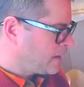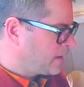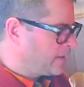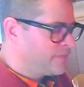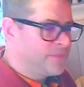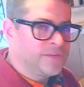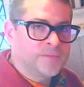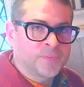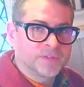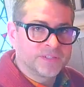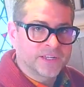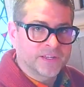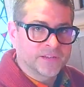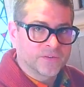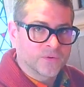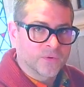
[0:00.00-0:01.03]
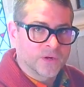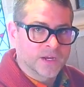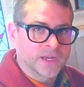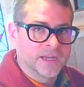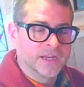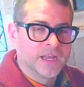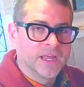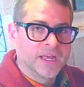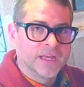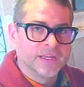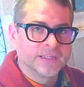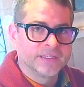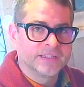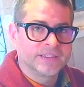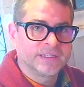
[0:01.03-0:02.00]
This particular organ
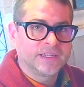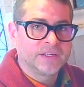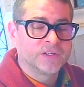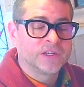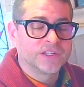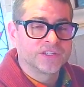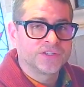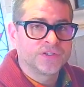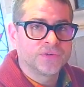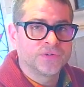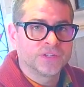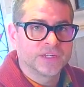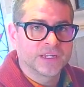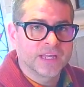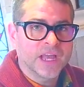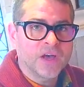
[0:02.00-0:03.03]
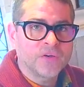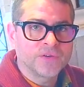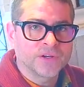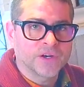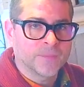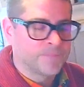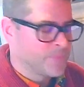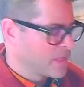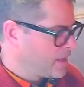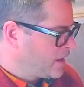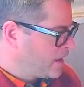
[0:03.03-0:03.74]
is tuned in Kellner,